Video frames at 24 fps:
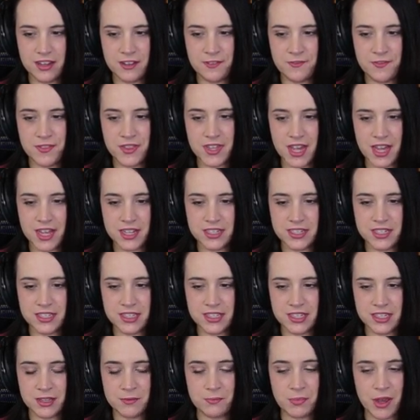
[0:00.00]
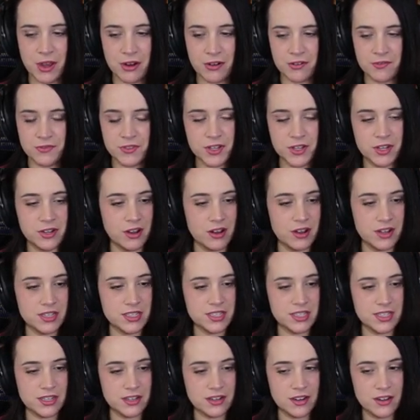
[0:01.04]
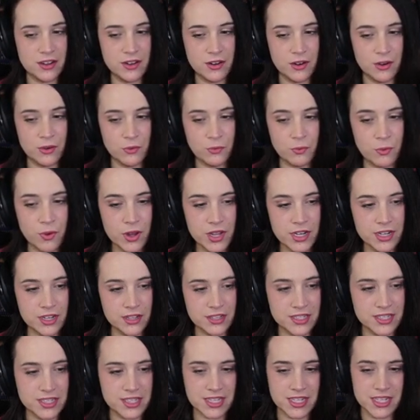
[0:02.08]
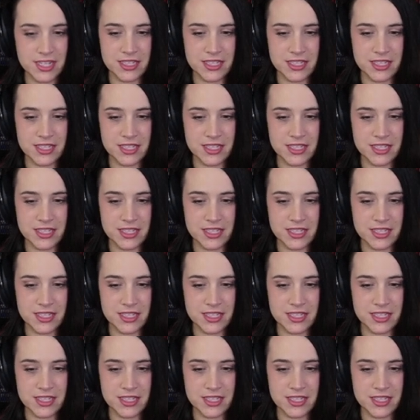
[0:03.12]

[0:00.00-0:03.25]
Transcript: If that isn't the power of the gods, then what else